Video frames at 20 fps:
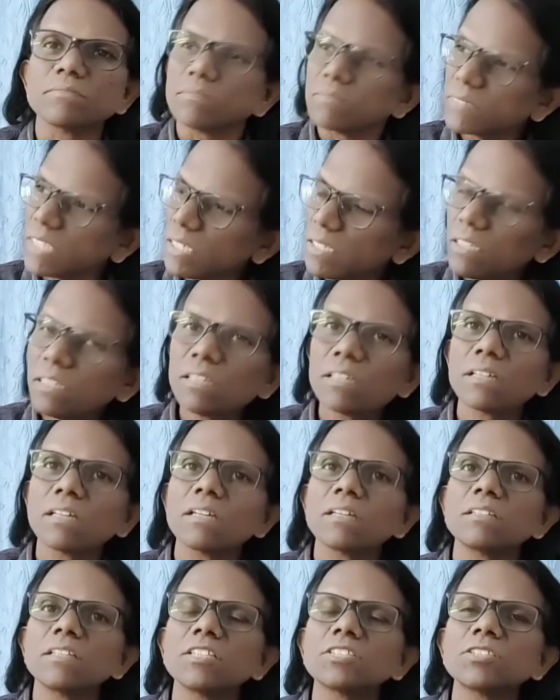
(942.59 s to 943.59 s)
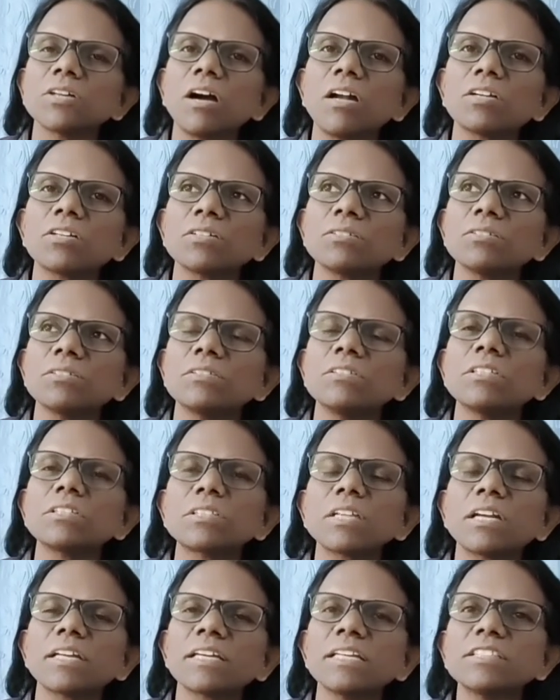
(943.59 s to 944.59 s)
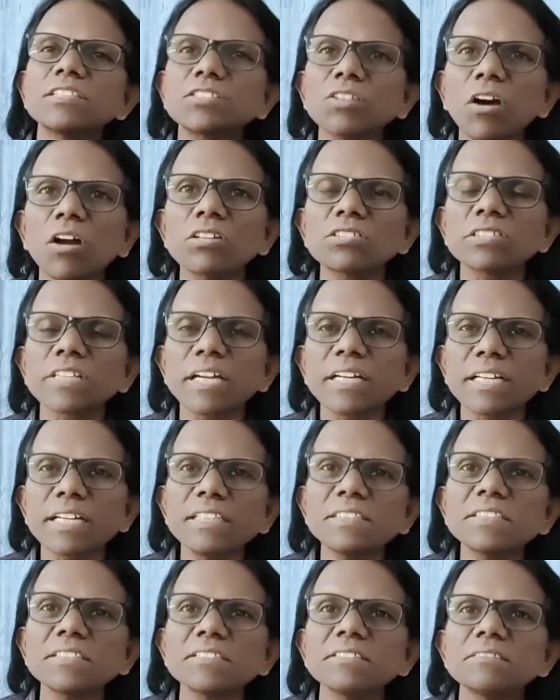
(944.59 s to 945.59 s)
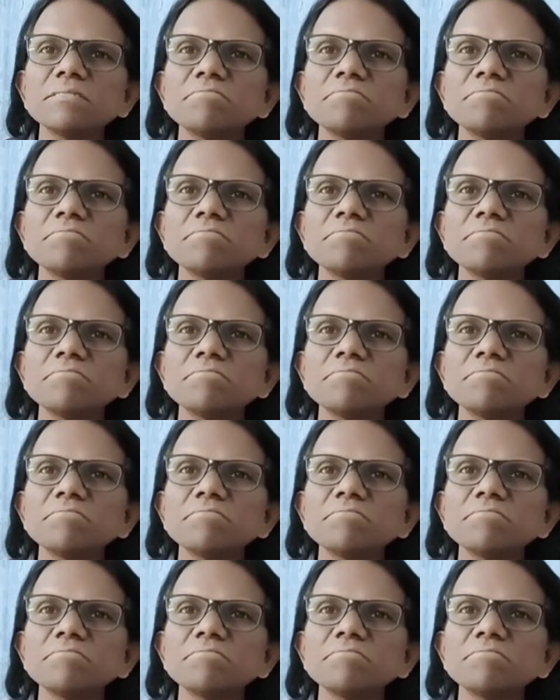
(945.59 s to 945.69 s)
Then the salt 600 kg salts contains